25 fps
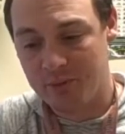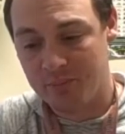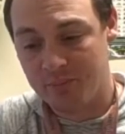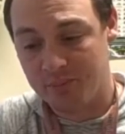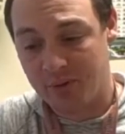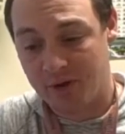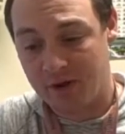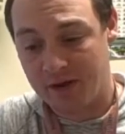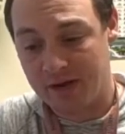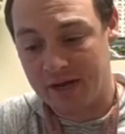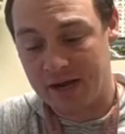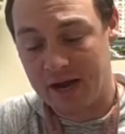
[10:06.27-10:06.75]

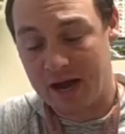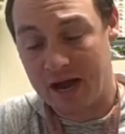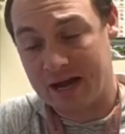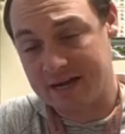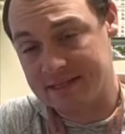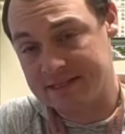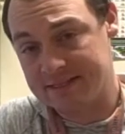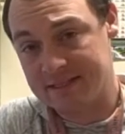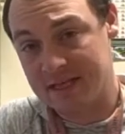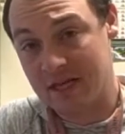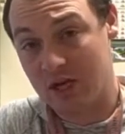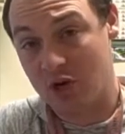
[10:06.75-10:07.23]
But I
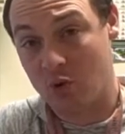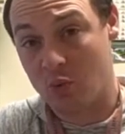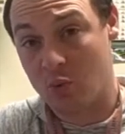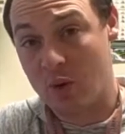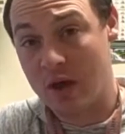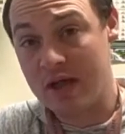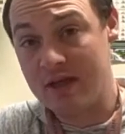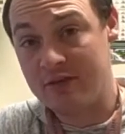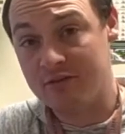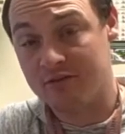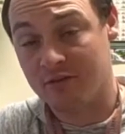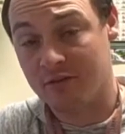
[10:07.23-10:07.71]
stay
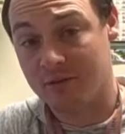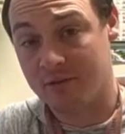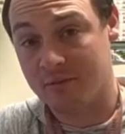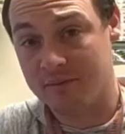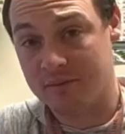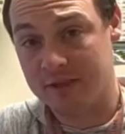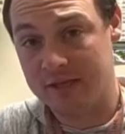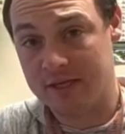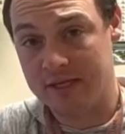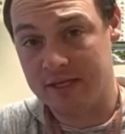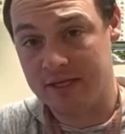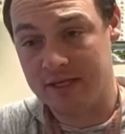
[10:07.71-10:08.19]
away
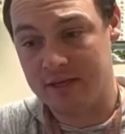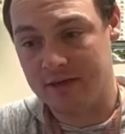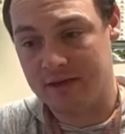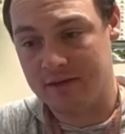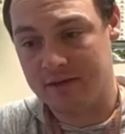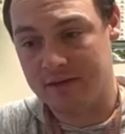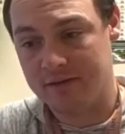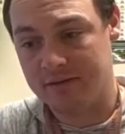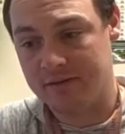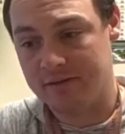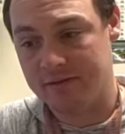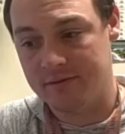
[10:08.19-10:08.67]
from the
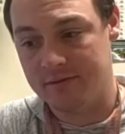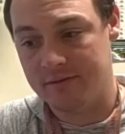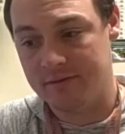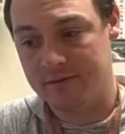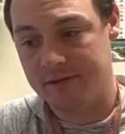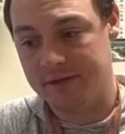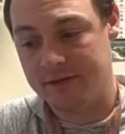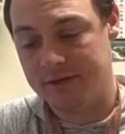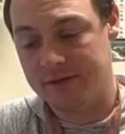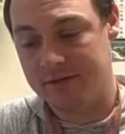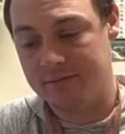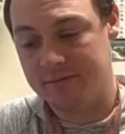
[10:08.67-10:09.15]

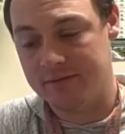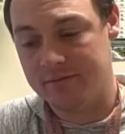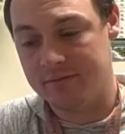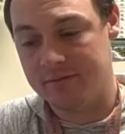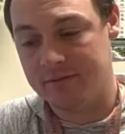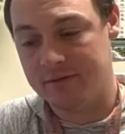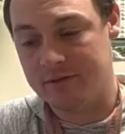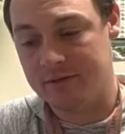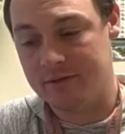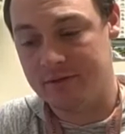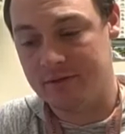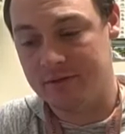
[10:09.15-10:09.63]

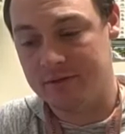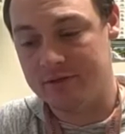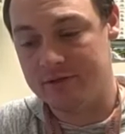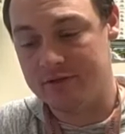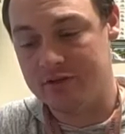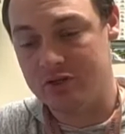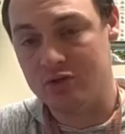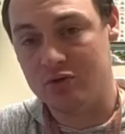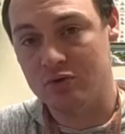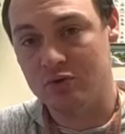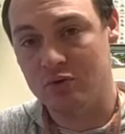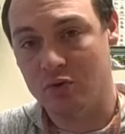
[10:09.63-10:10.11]
the
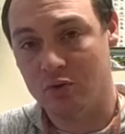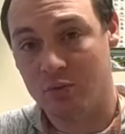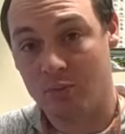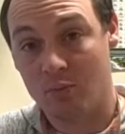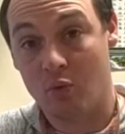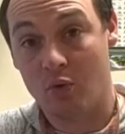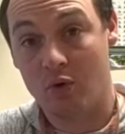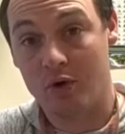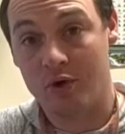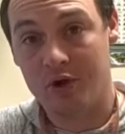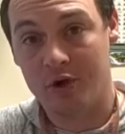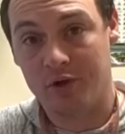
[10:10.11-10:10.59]
two or
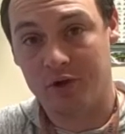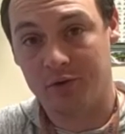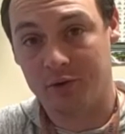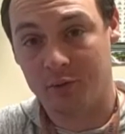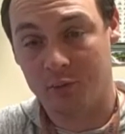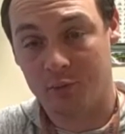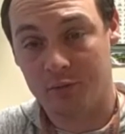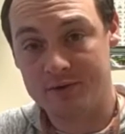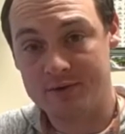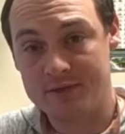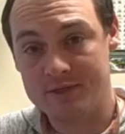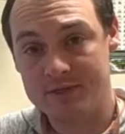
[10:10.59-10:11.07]
more
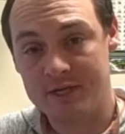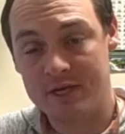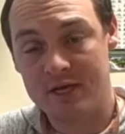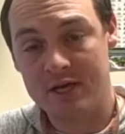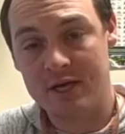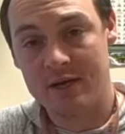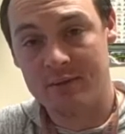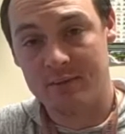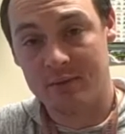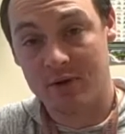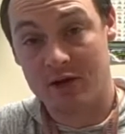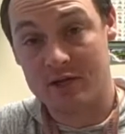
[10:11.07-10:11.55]
colored ones,
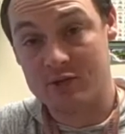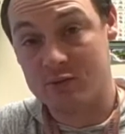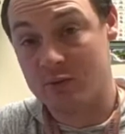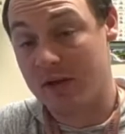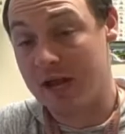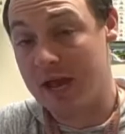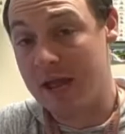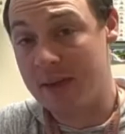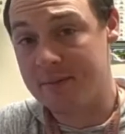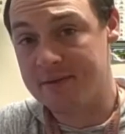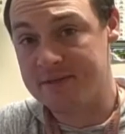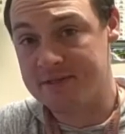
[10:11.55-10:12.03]
because what
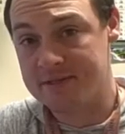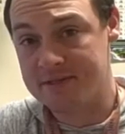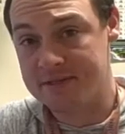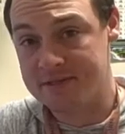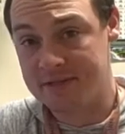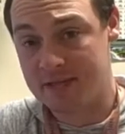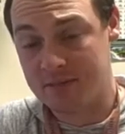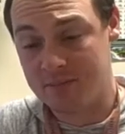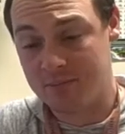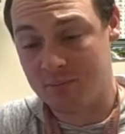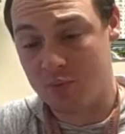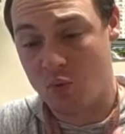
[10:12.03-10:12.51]
happens is
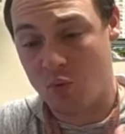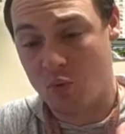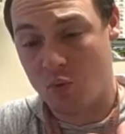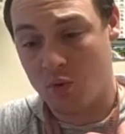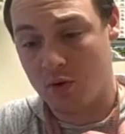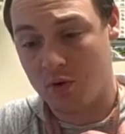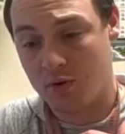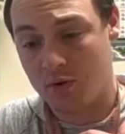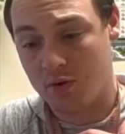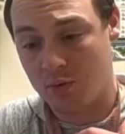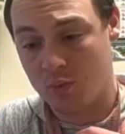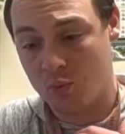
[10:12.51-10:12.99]
they
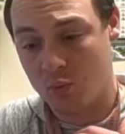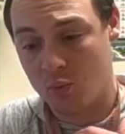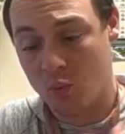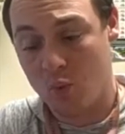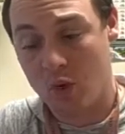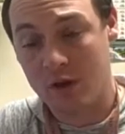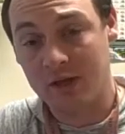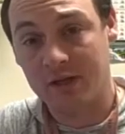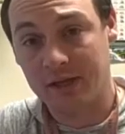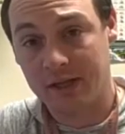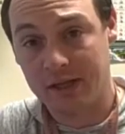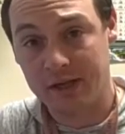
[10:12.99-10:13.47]
pour
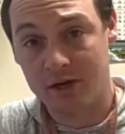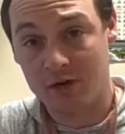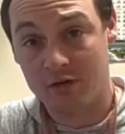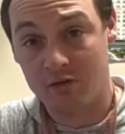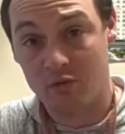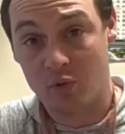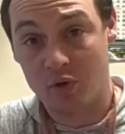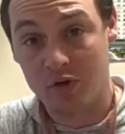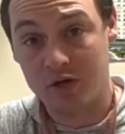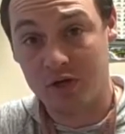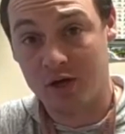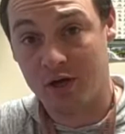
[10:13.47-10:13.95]
one layer of
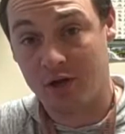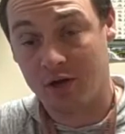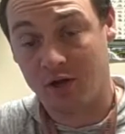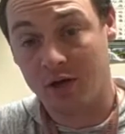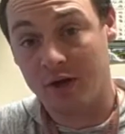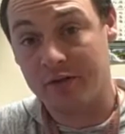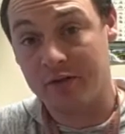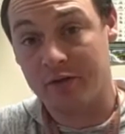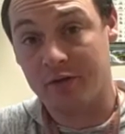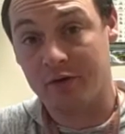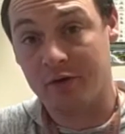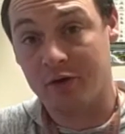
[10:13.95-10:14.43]
one color
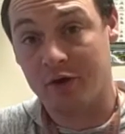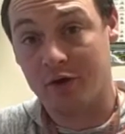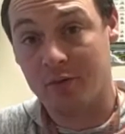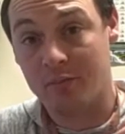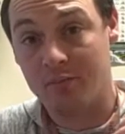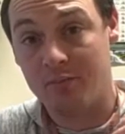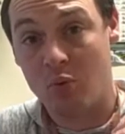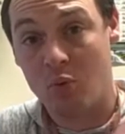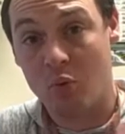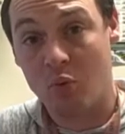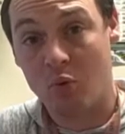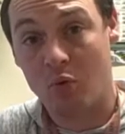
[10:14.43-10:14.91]
and then they're going
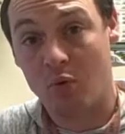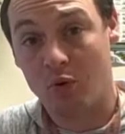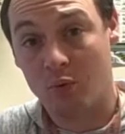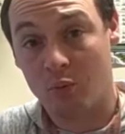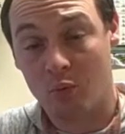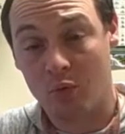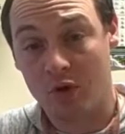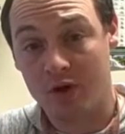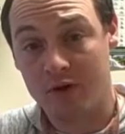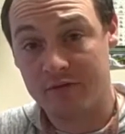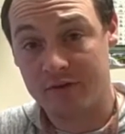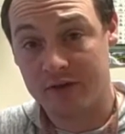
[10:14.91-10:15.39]
to pour
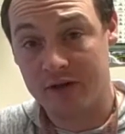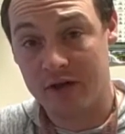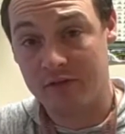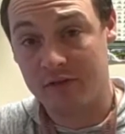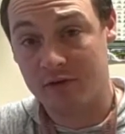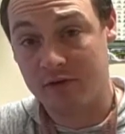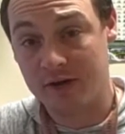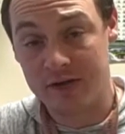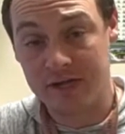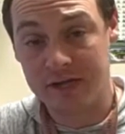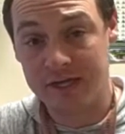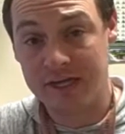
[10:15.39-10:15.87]
one of
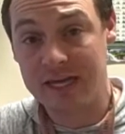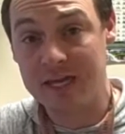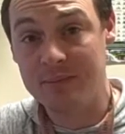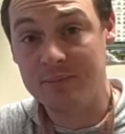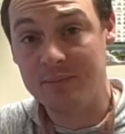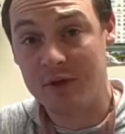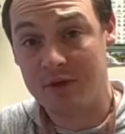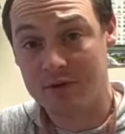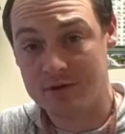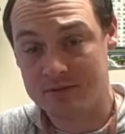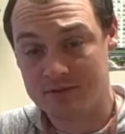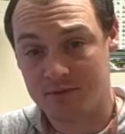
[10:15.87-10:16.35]
another, and to
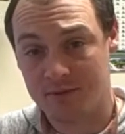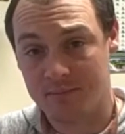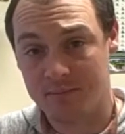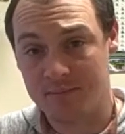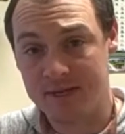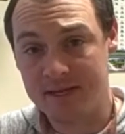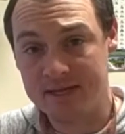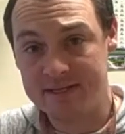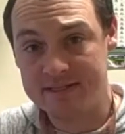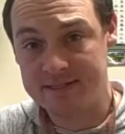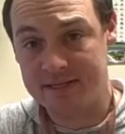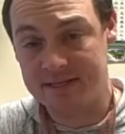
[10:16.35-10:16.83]
keep those from
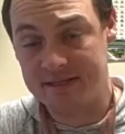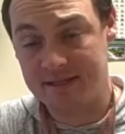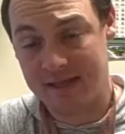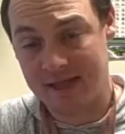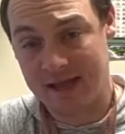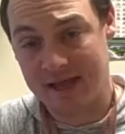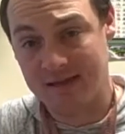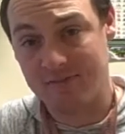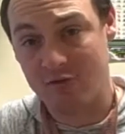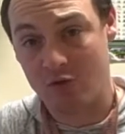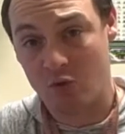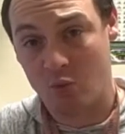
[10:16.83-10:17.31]
mixing they
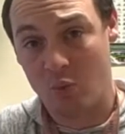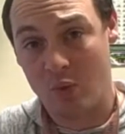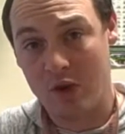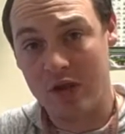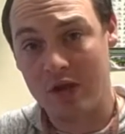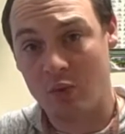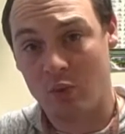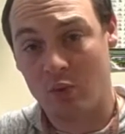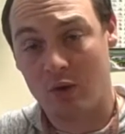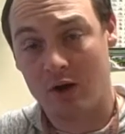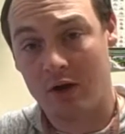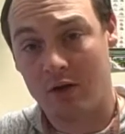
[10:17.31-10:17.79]
have to
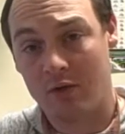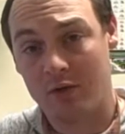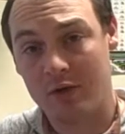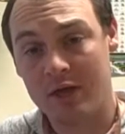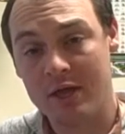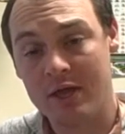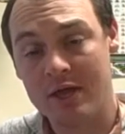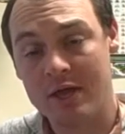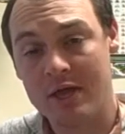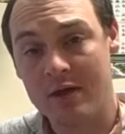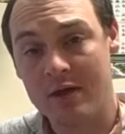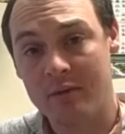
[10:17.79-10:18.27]
wait a while,
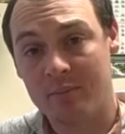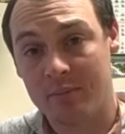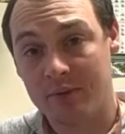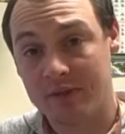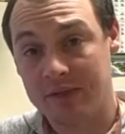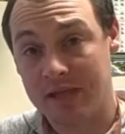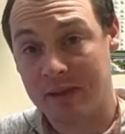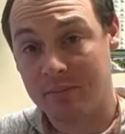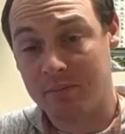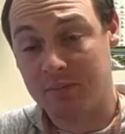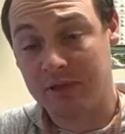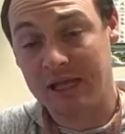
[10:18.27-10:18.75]
but
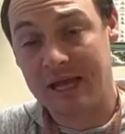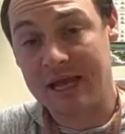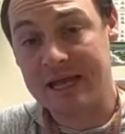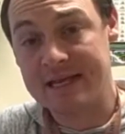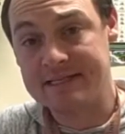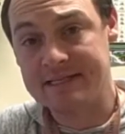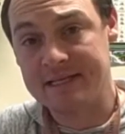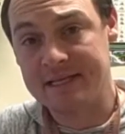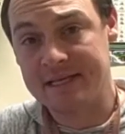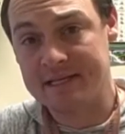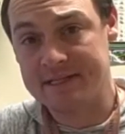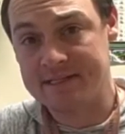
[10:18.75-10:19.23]
that
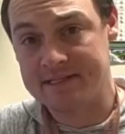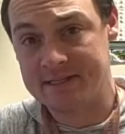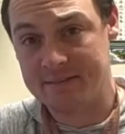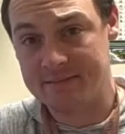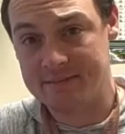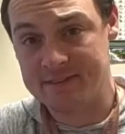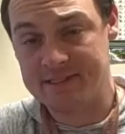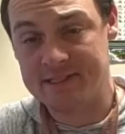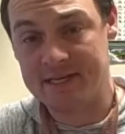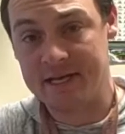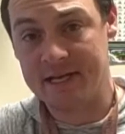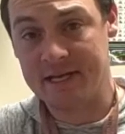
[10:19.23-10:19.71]
plastic ends
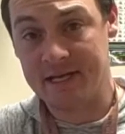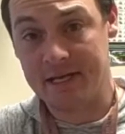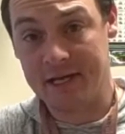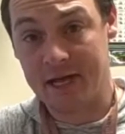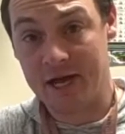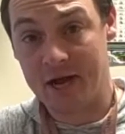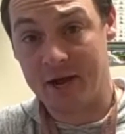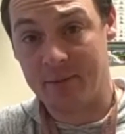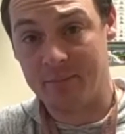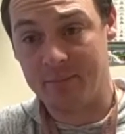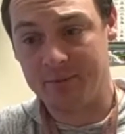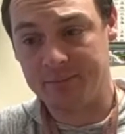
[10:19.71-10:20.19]
up setting
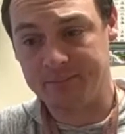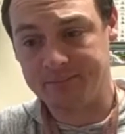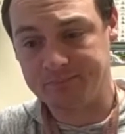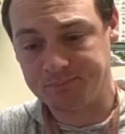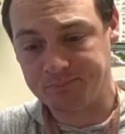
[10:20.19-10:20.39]
up,